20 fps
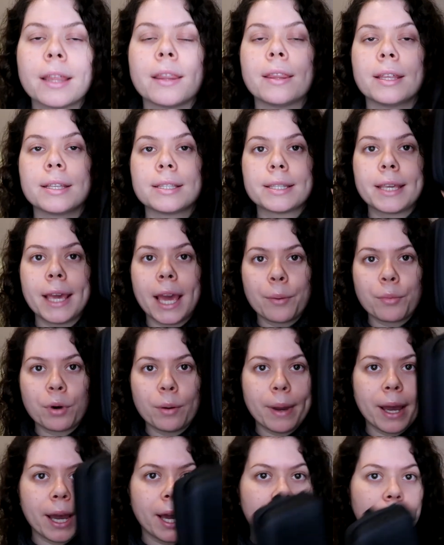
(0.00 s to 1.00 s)
this camera
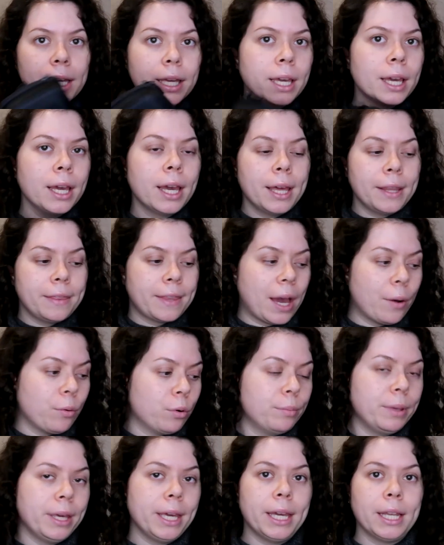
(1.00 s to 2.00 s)
bag. That
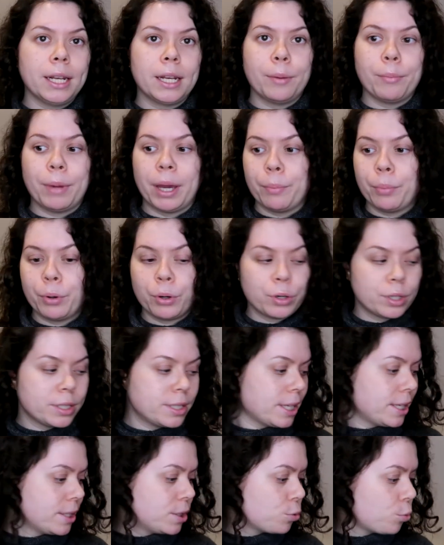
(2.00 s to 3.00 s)
will be in my purse
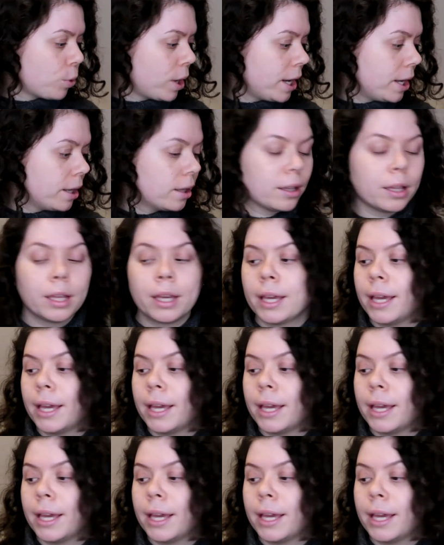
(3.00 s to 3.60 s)
as well.